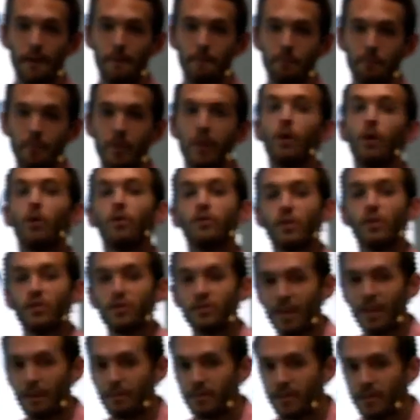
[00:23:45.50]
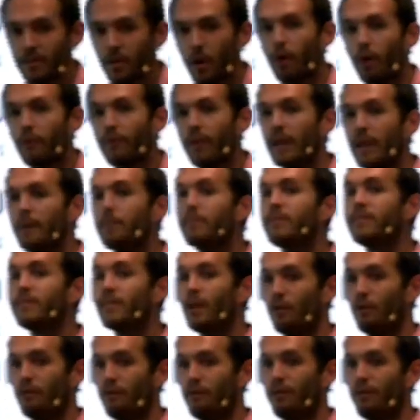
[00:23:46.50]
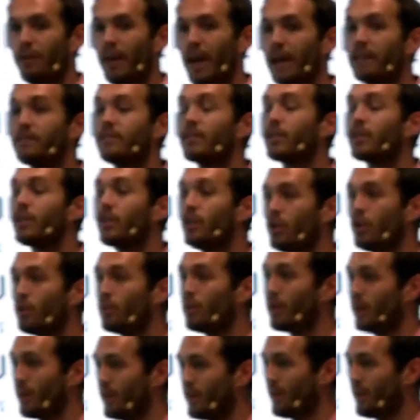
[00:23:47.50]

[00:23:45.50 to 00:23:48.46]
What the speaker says: He also steps in to offer himself as the cure.